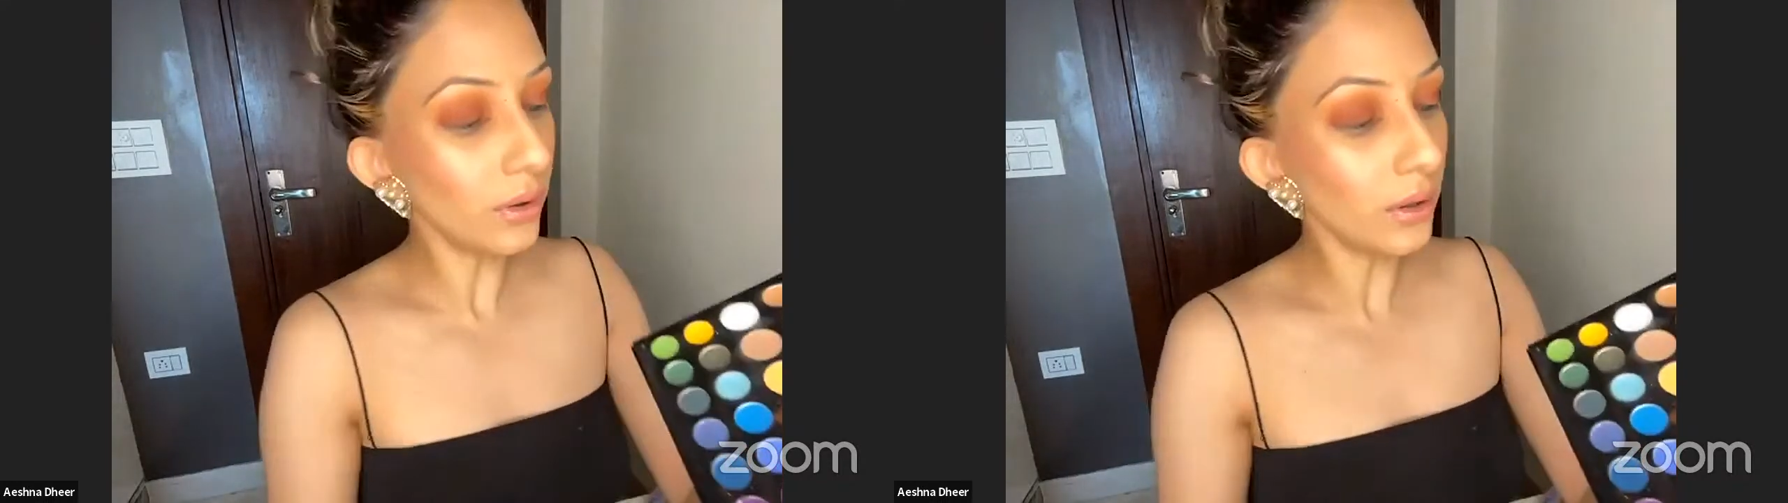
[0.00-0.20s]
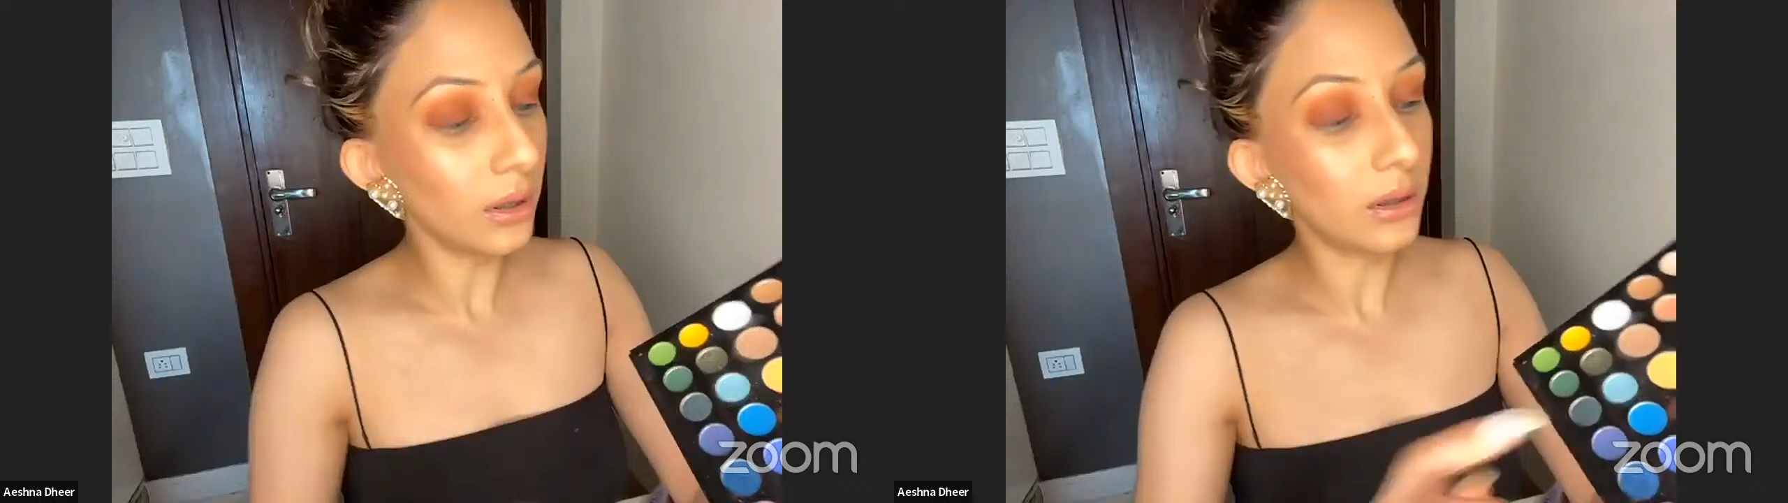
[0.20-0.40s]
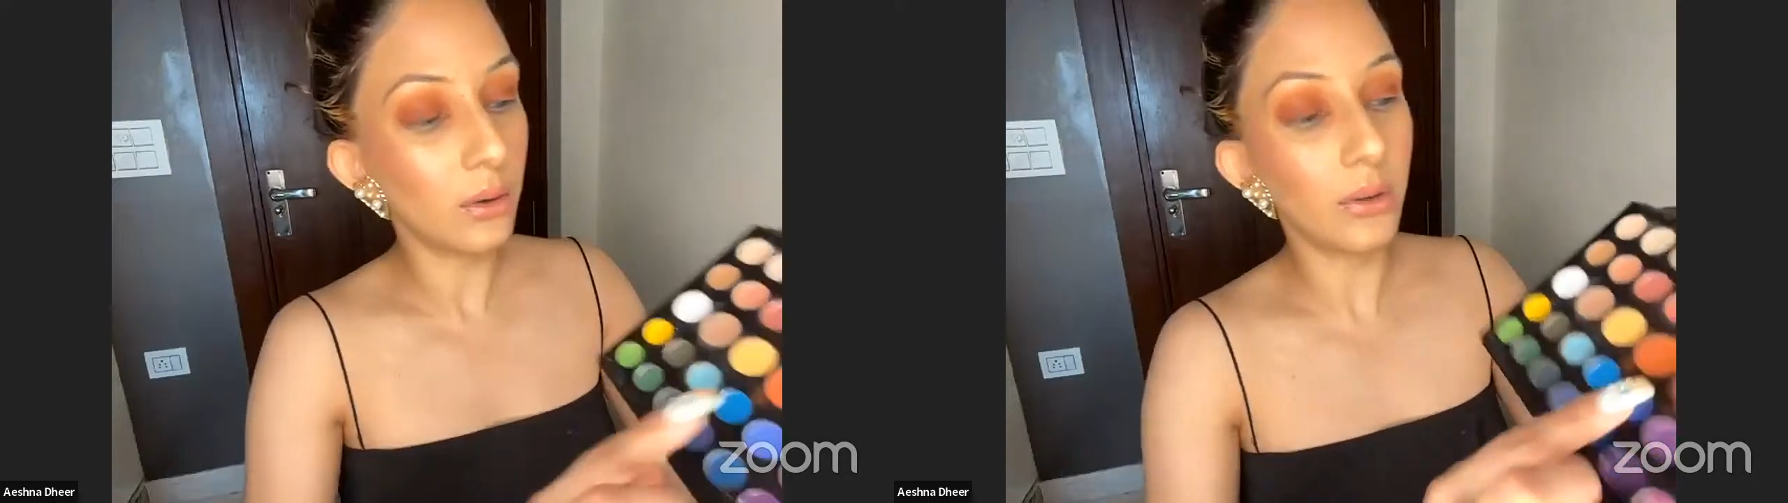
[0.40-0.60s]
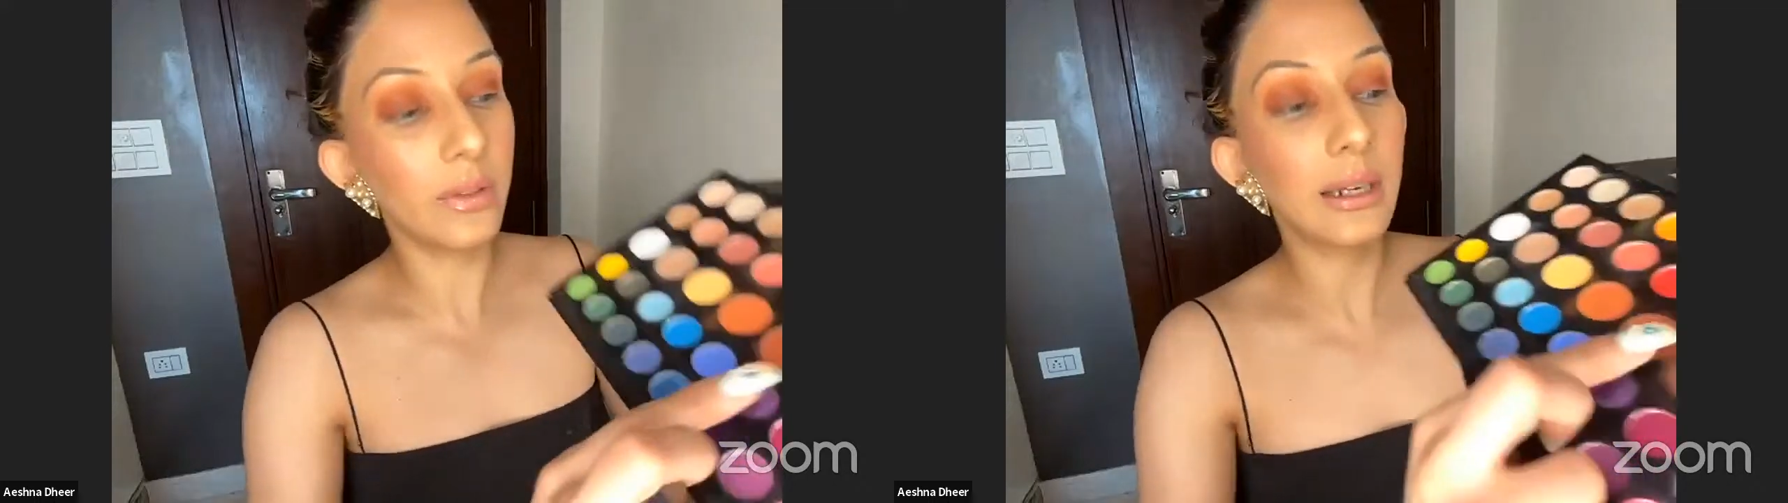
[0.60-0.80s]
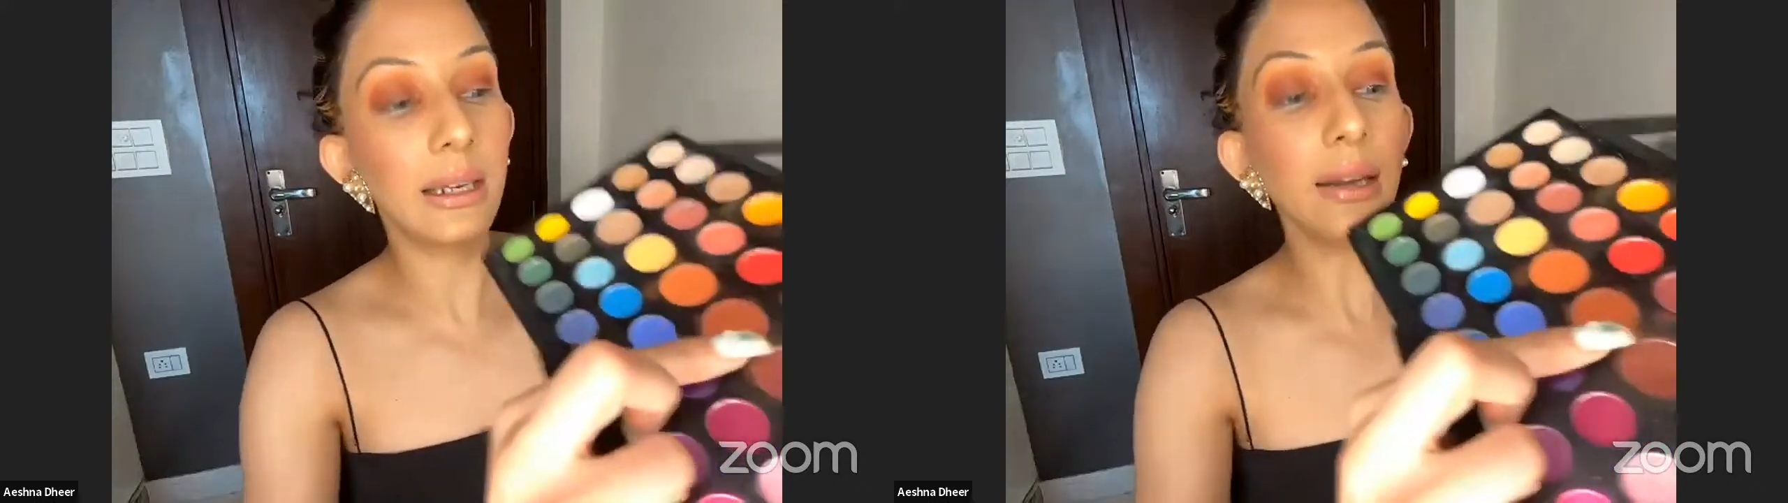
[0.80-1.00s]
took
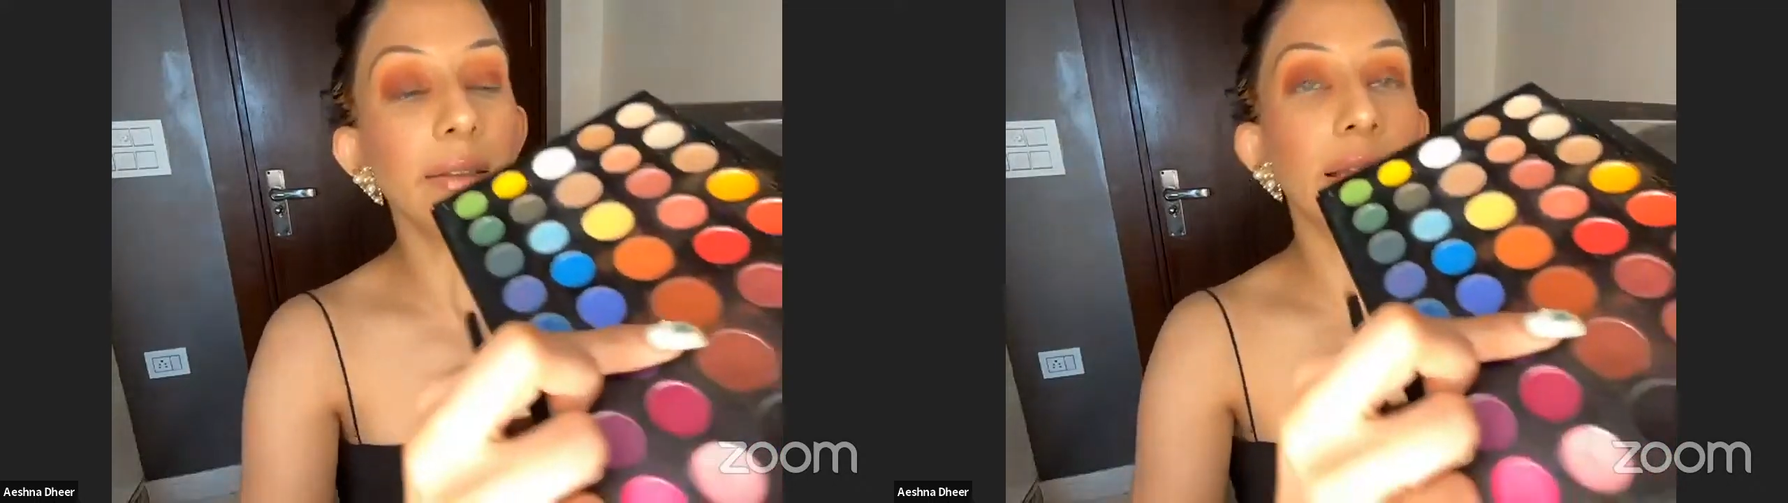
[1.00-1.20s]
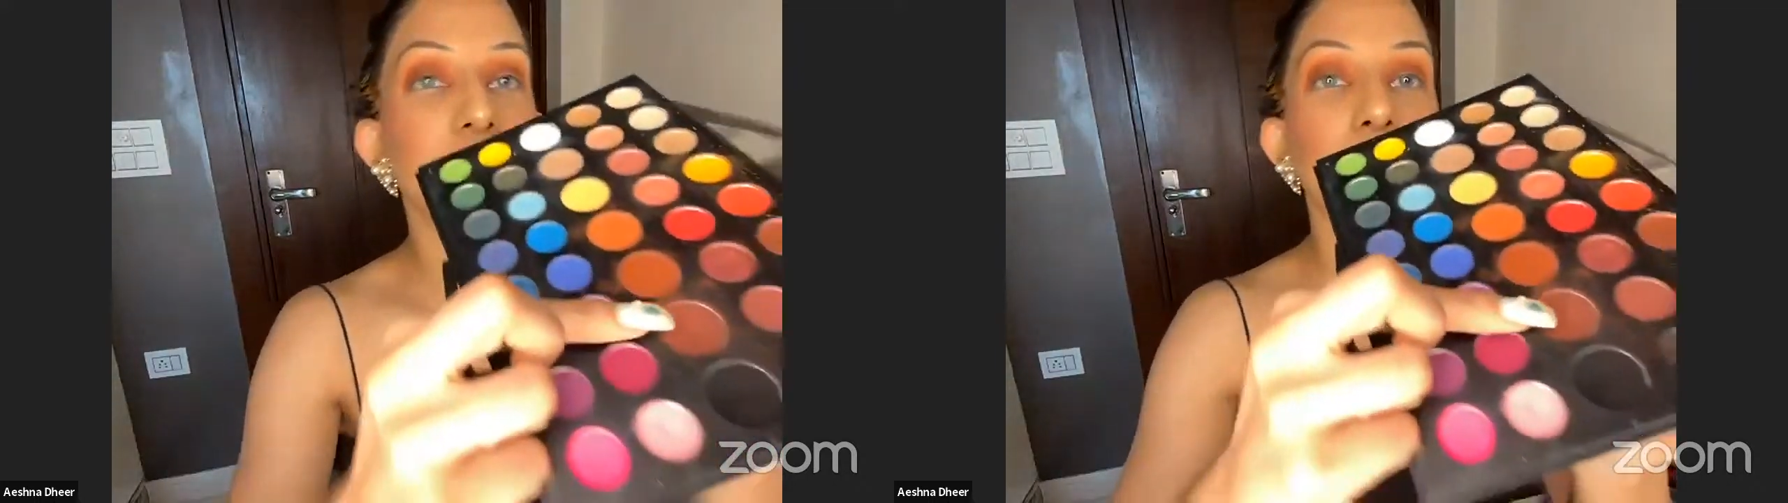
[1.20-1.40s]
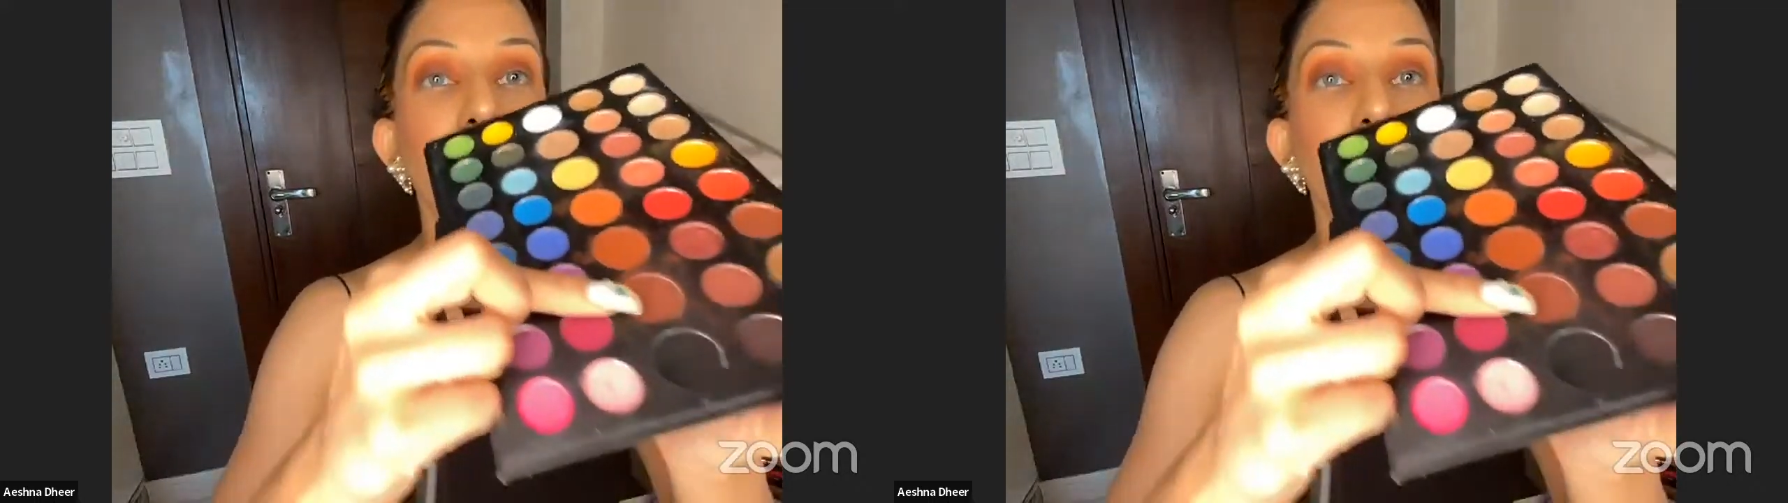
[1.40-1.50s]
on the lid, that I